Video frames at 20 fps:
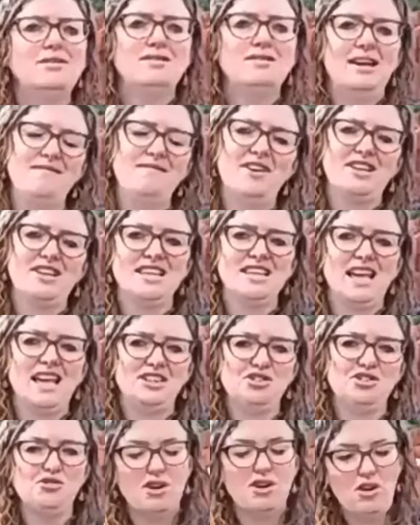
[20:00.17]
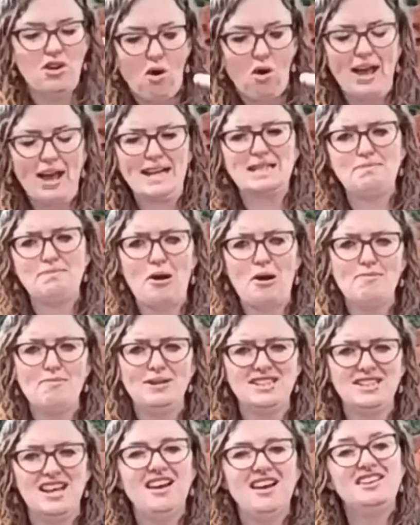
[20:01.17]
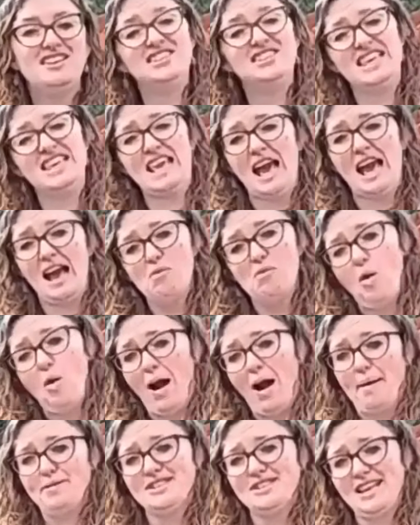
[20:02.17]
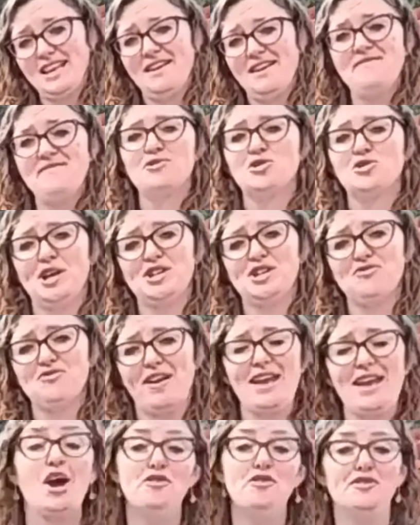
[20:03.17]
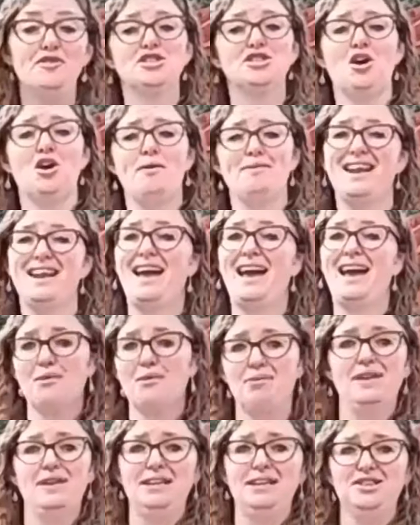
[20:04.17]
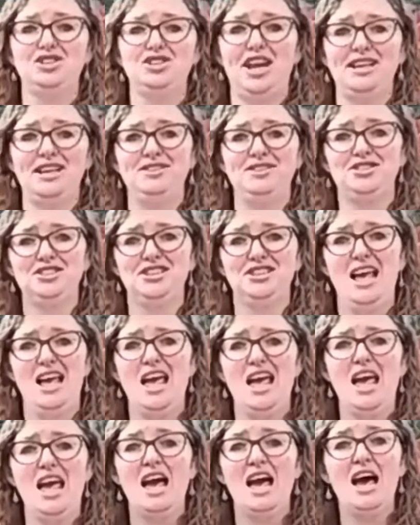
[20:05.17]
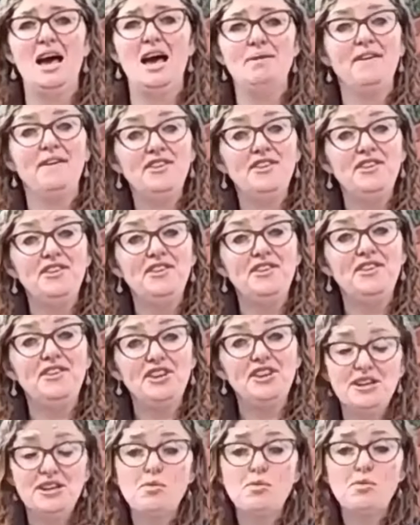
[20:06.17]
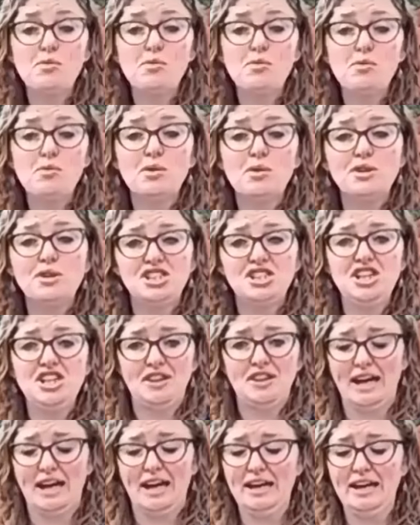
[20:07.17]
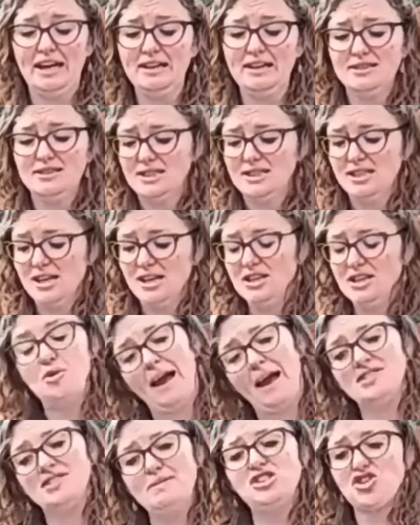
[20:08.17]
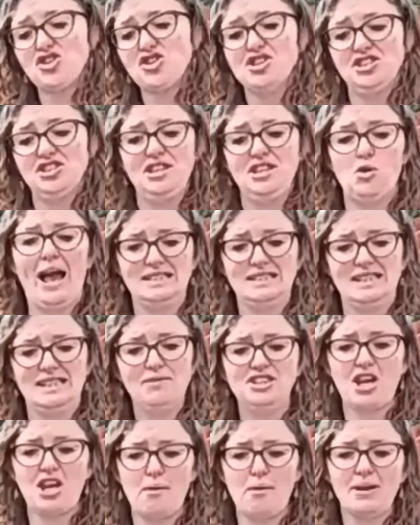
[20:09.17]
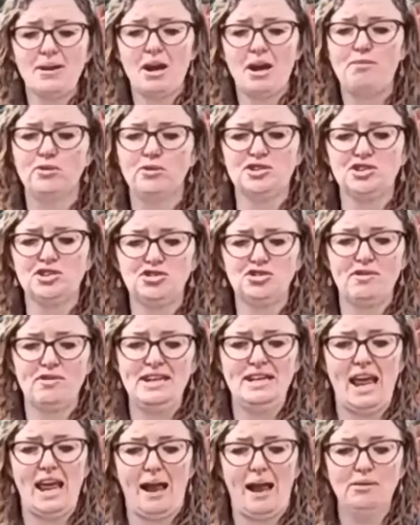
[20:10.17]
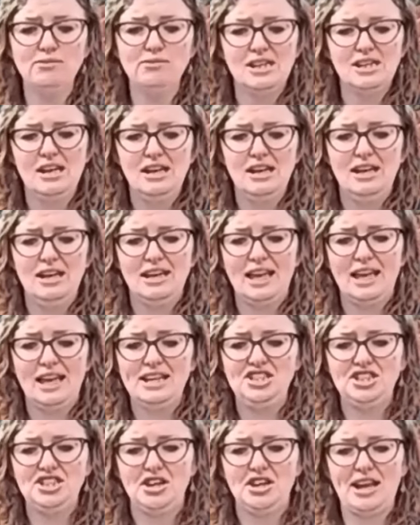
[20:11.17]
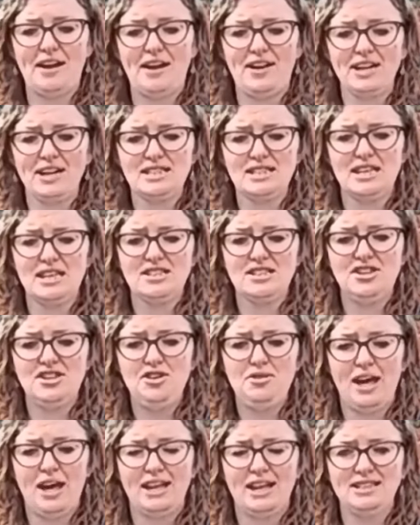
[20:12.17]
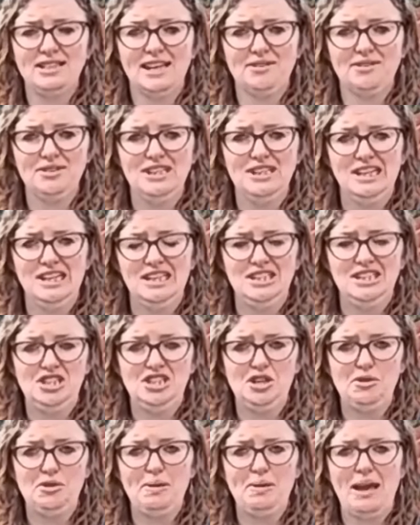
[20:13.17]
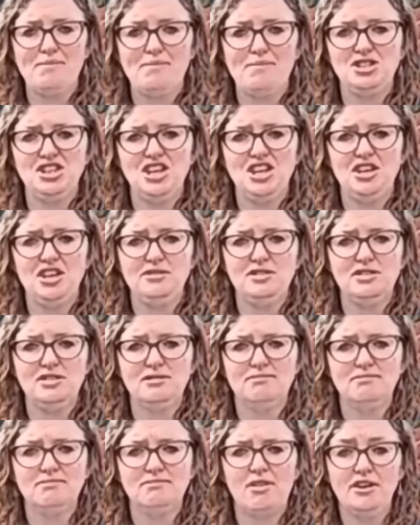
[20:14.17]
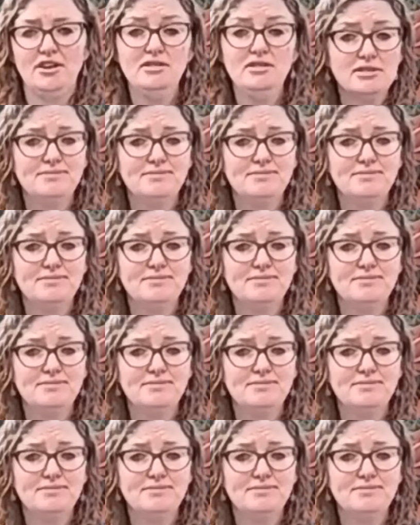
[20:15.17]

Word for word: investigation or a long experiment to see what happens to that infiltration rate over time and how things change. If you did want to do that, you have some instructions in your handout. They're just coming up on screen now. In case you don't have access to the handout, you should be able to use those.